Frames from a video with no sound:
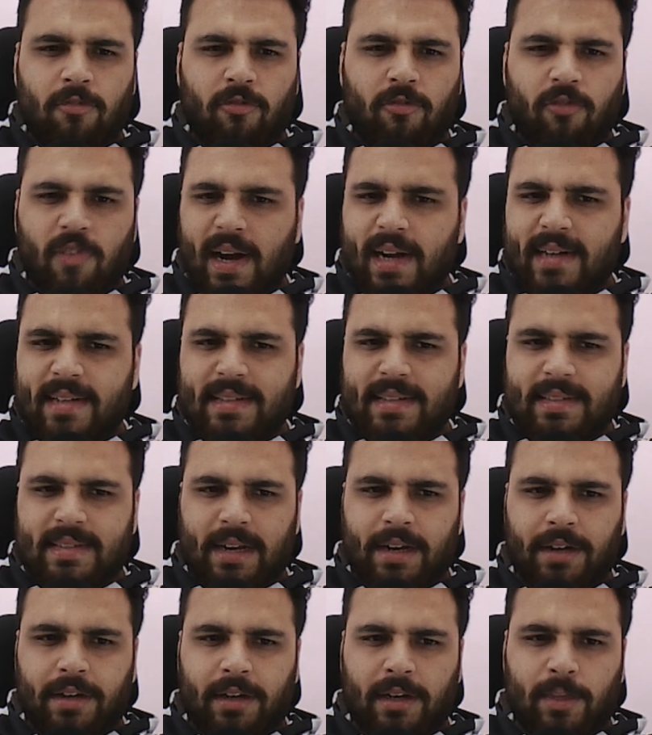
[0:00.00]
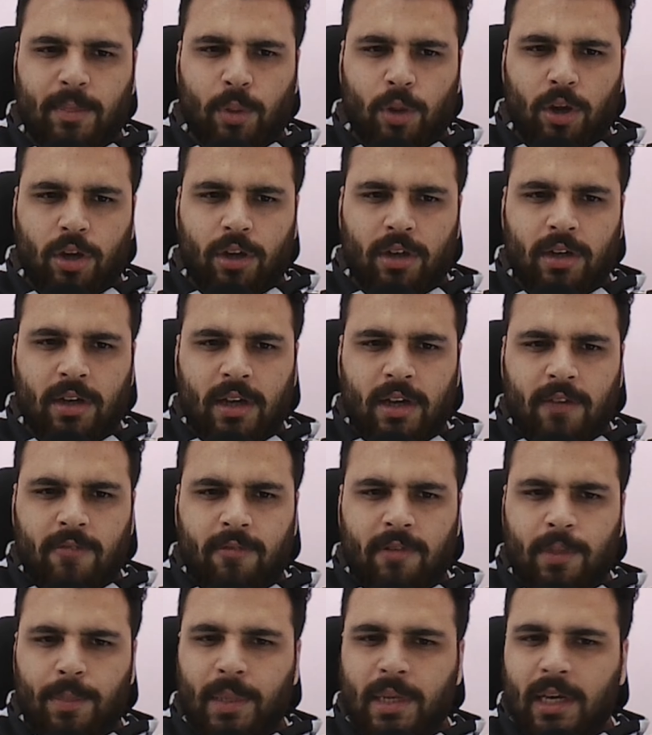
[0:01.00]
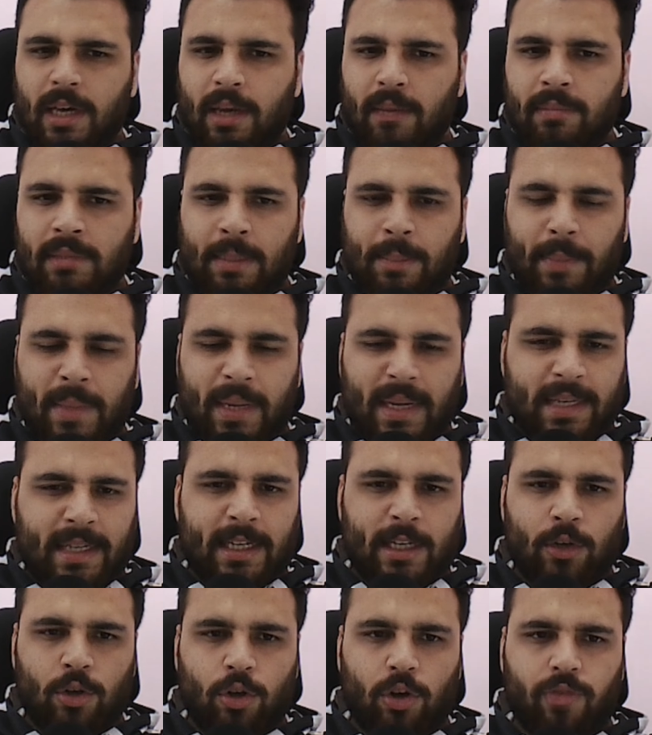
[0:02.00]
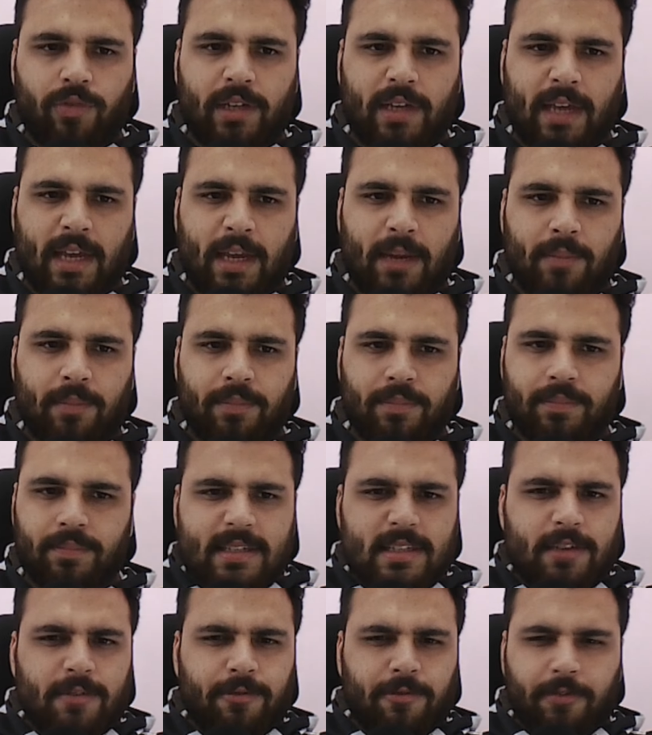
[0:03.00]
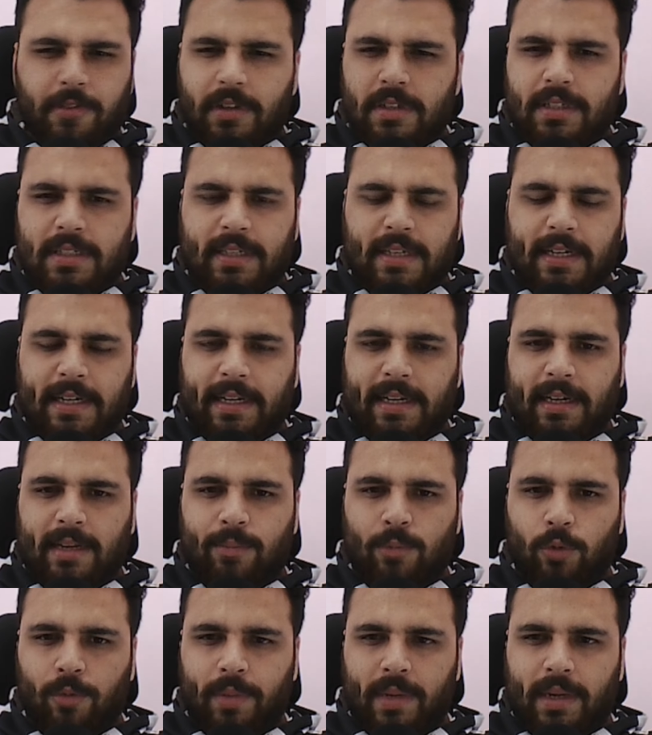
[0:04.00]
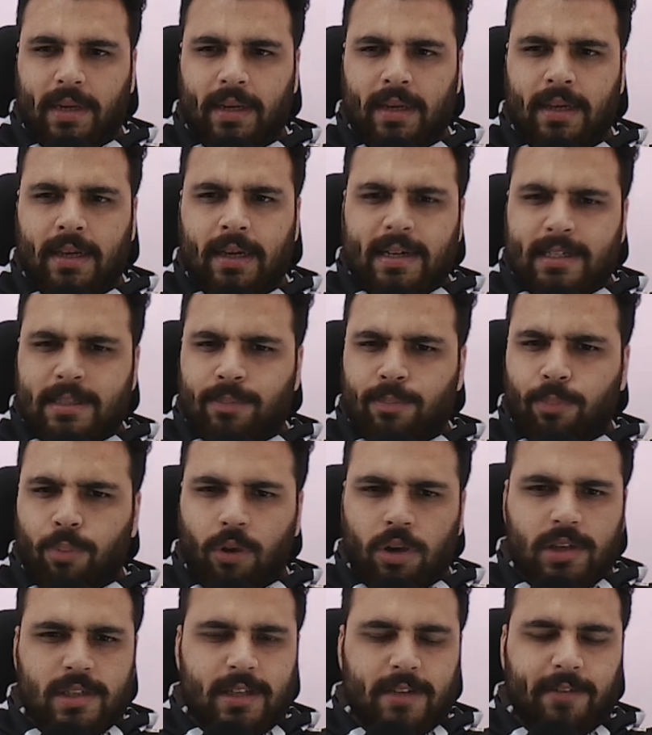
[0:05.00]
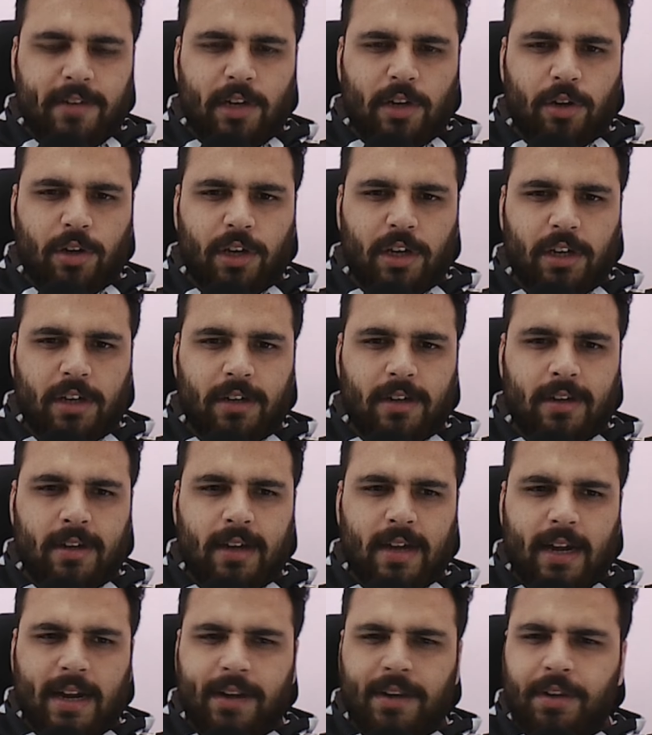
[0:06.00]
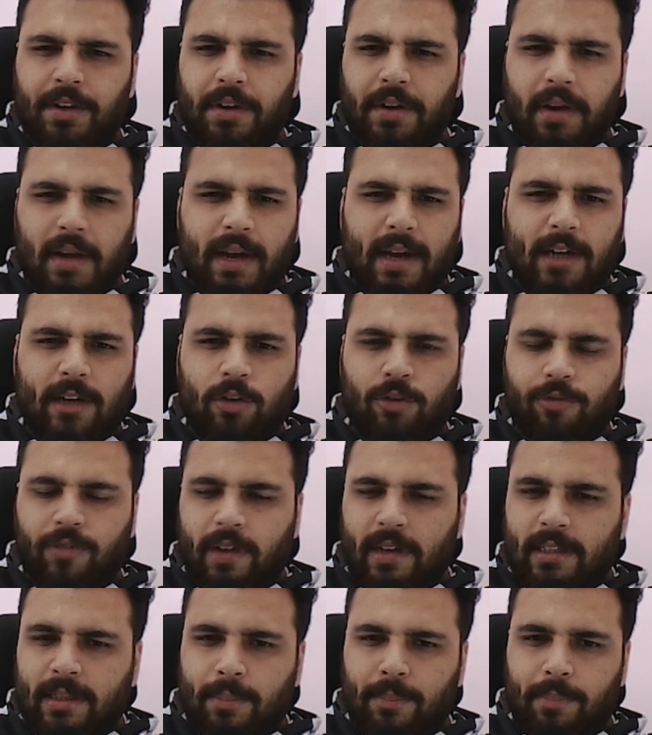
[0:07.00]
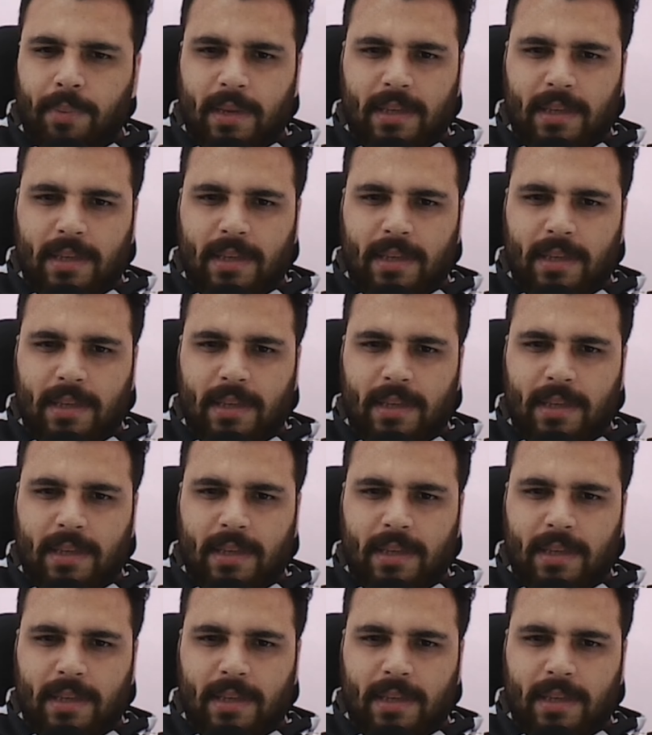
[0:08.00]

white's central pawn will become the main hero of the game. This is the first critical moment. Let's pause the video here and try to find the